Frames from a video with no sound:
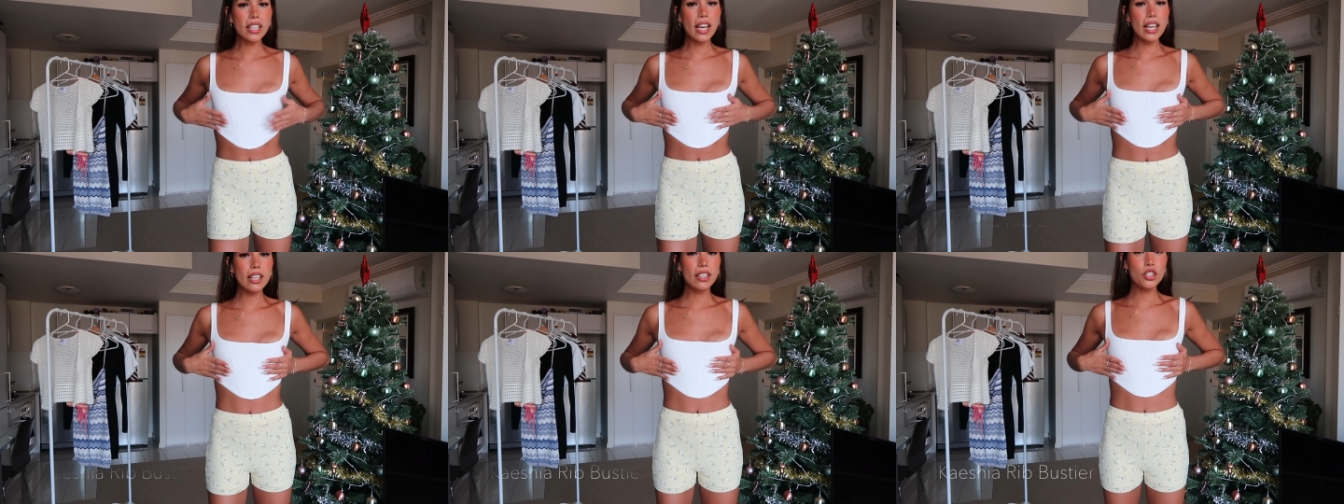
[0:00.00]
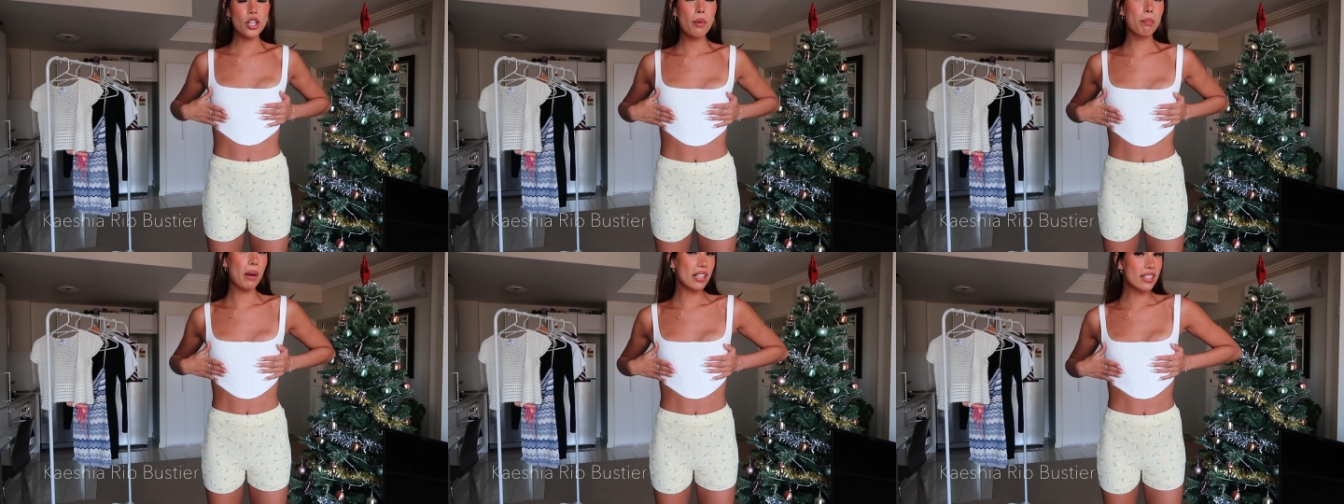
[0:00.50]

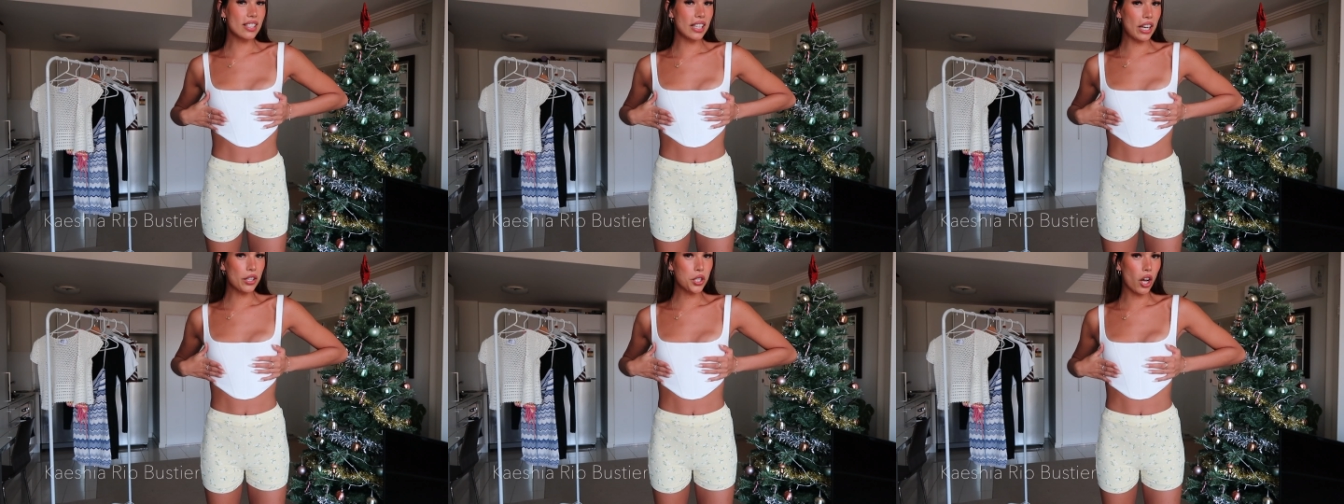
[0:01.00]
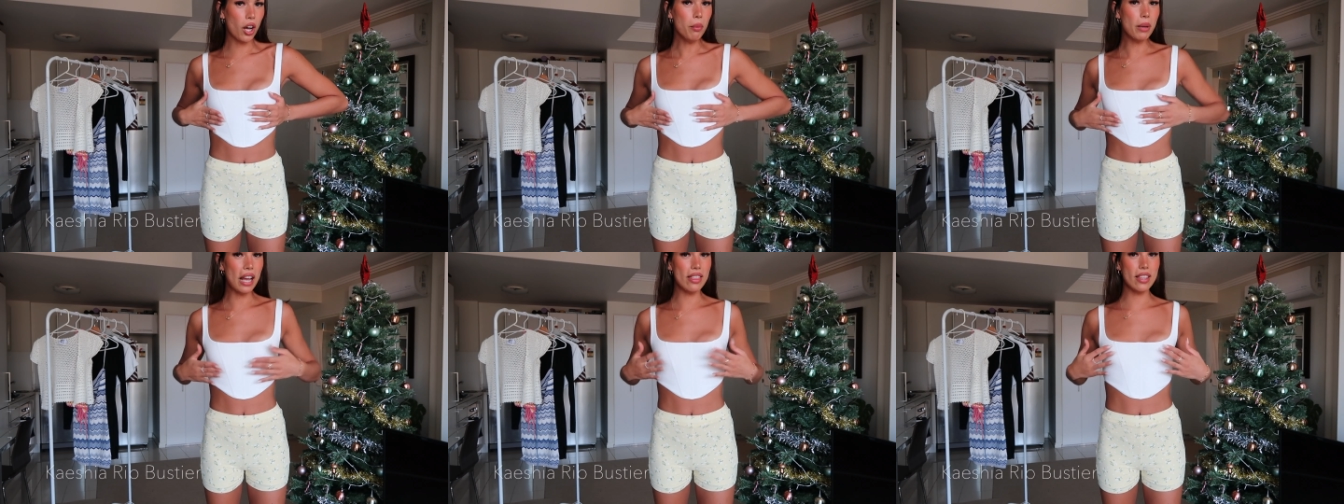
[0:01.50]
Kaeshia bustier
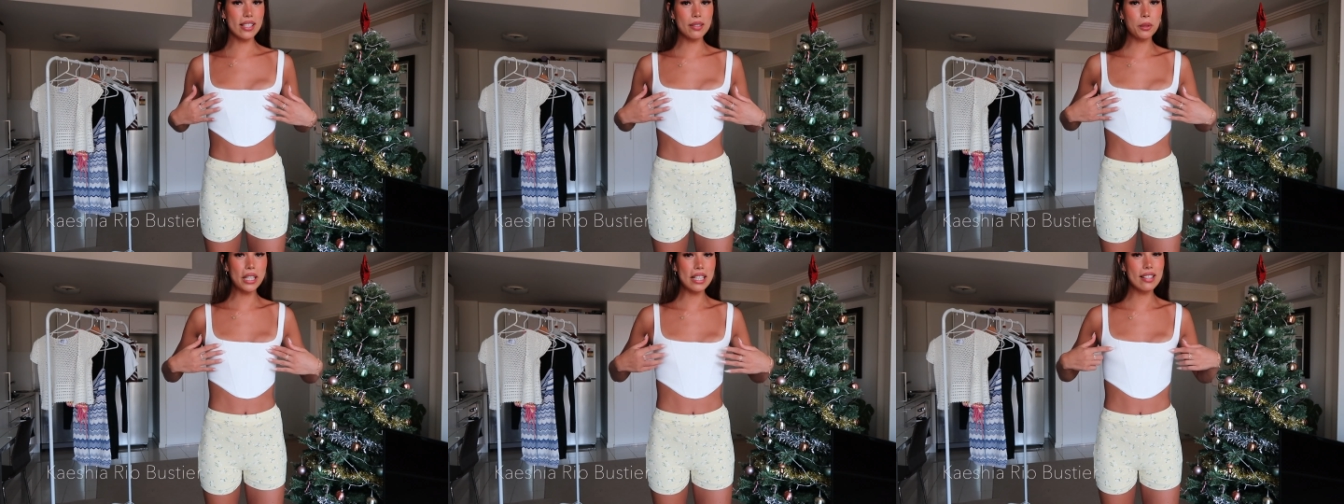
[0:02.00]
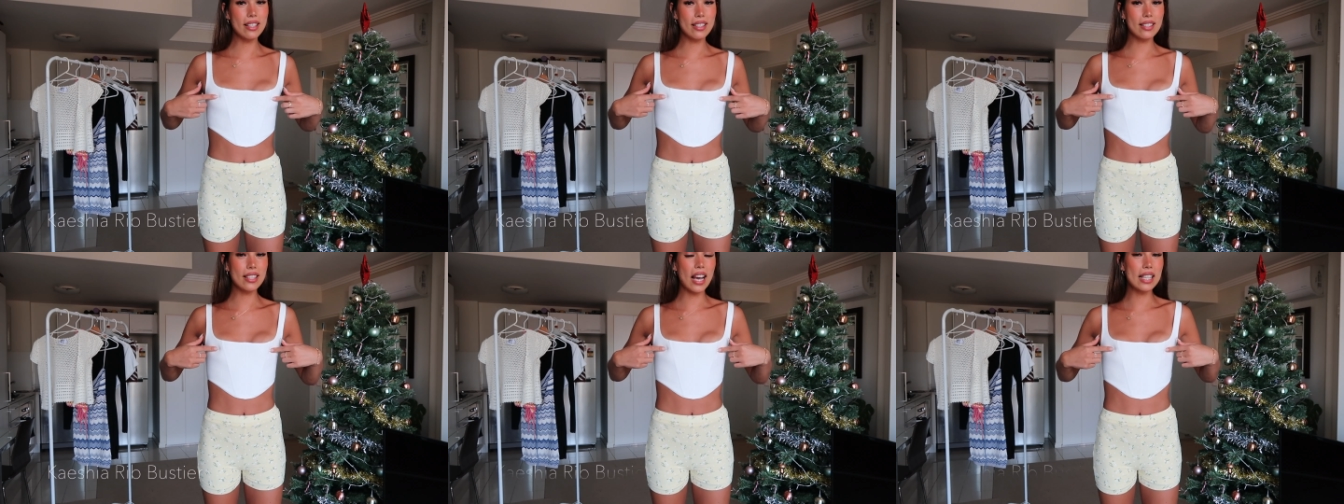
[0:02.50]
top and this one is in a
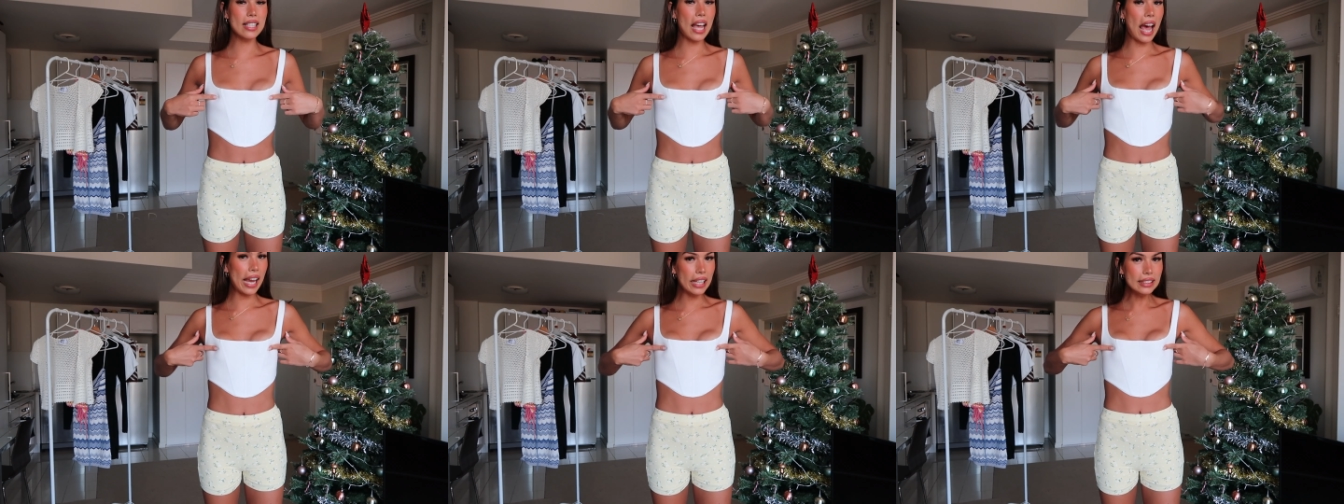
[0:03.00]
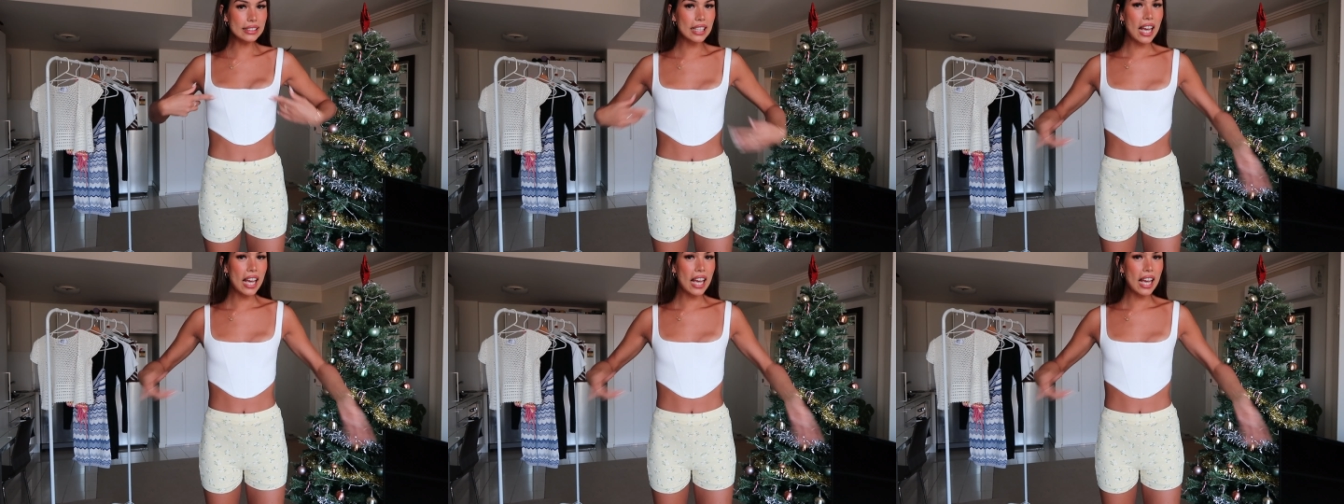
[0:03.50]
size 8